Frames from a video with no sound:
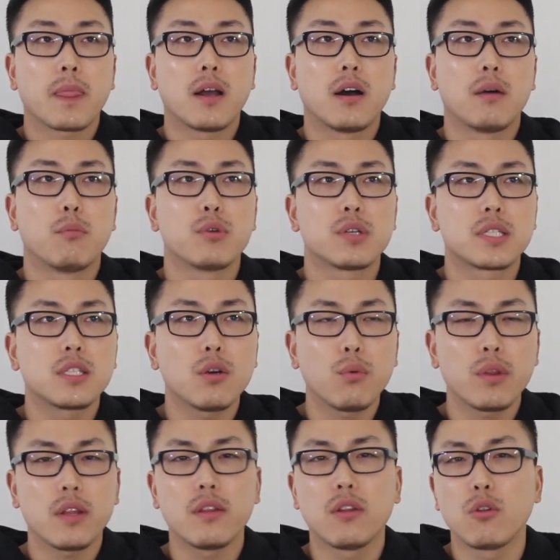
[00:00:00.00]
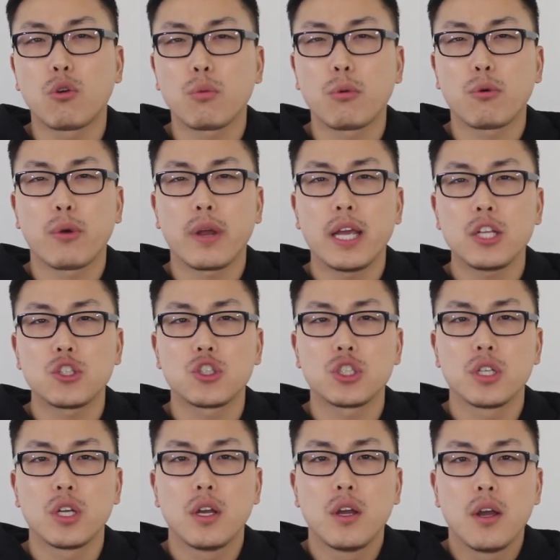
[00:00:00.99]
um, was still within normal
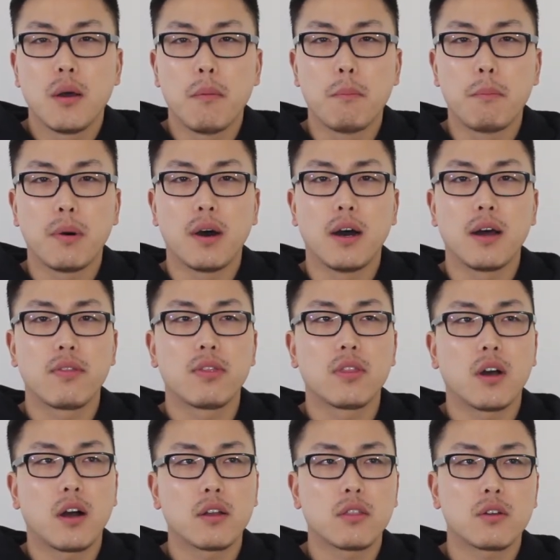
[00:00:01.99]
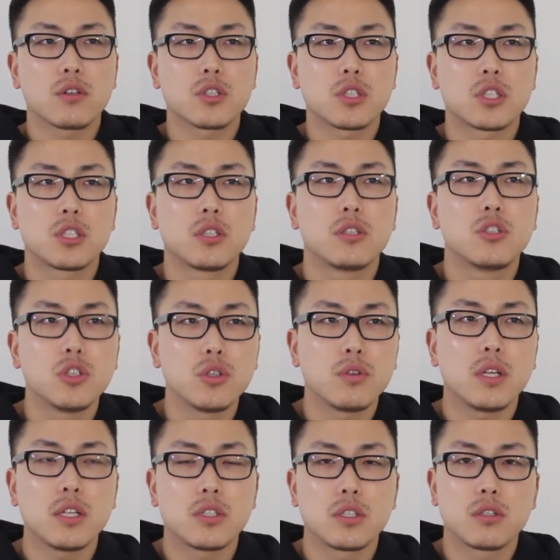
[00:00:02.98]
range. But doctors do
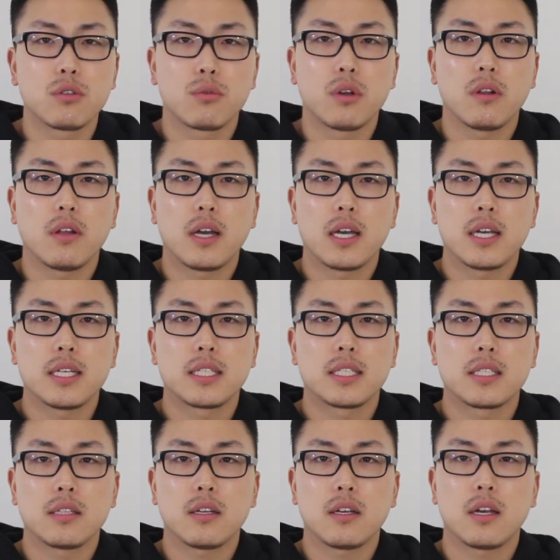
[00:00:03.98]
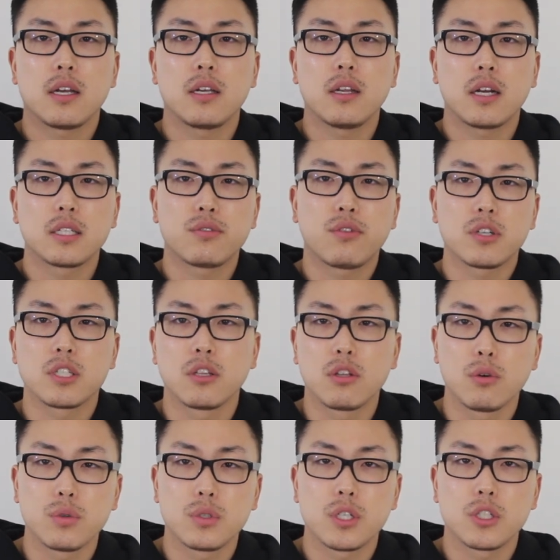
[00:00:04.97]
need to realize, uh, you know, as far as the
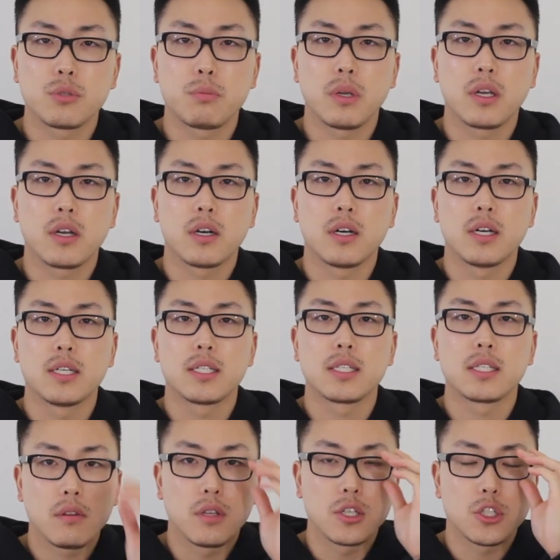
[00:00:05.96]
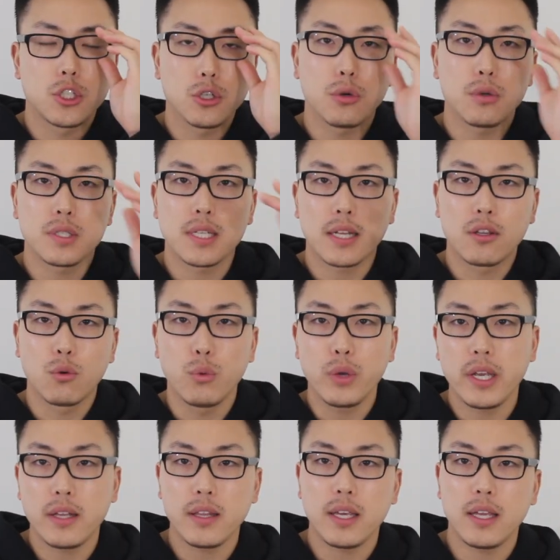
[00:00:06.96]
dosage, because this shows that the
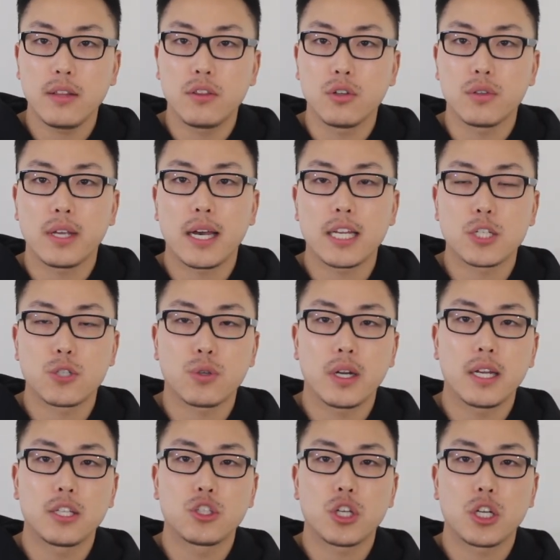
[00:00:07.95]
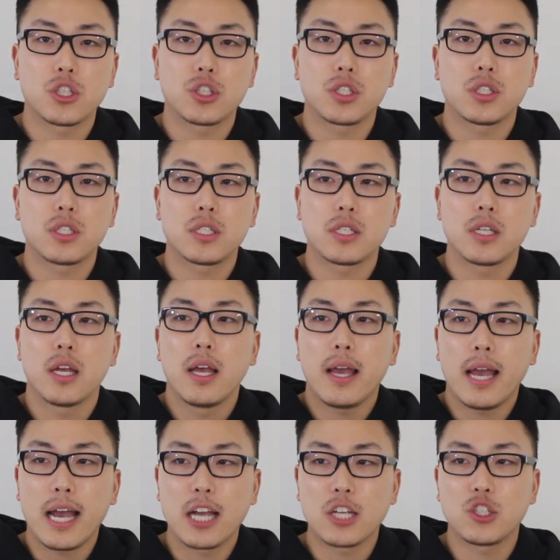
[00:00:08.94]
weekly dutasteride injections
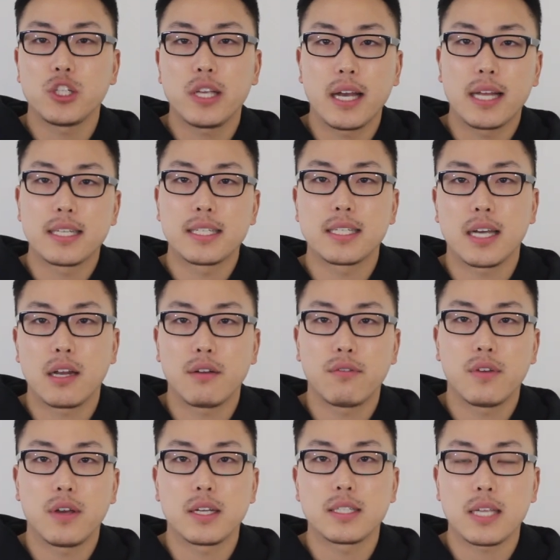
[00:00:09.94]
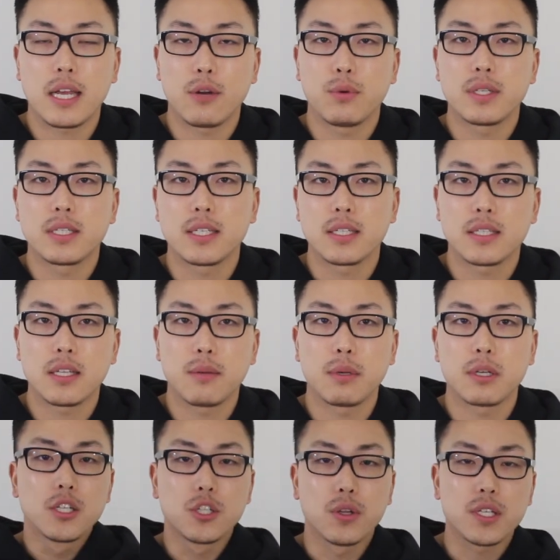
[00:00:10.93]
actually had side effects and went
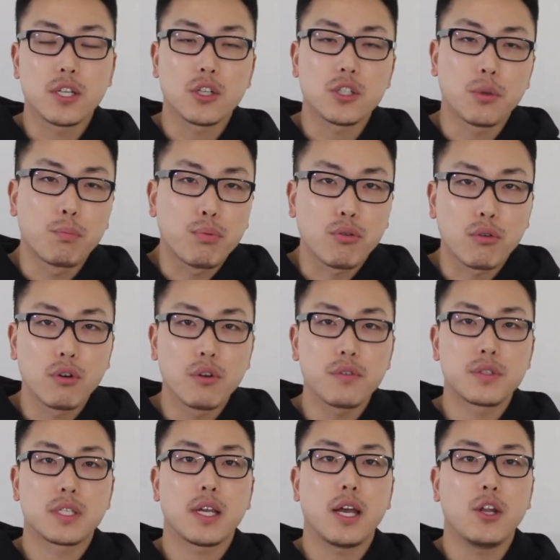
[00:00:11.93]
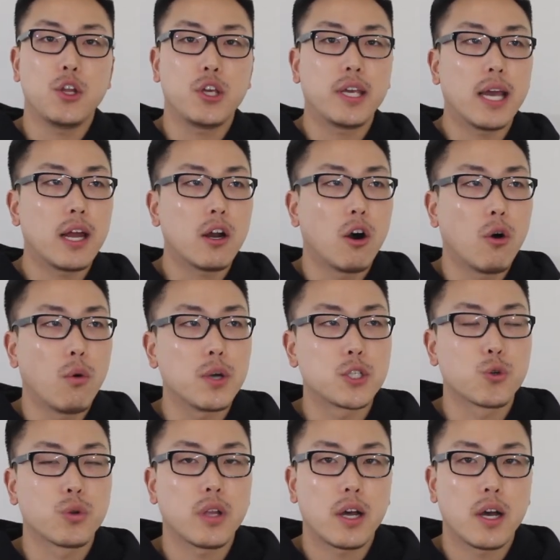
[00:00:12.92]
systemic. So this also proves that you can't
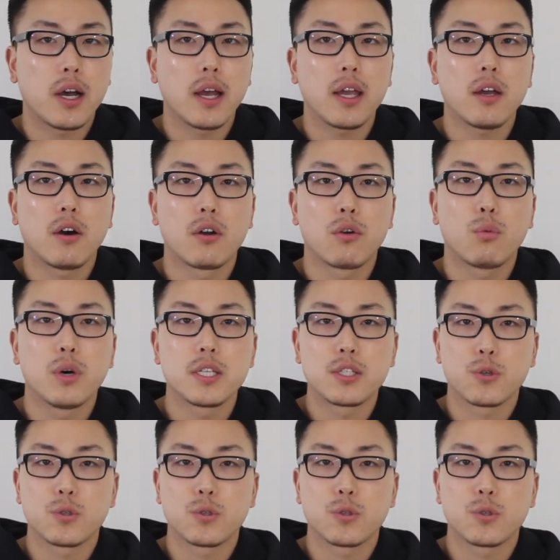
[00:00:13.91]
always rely on one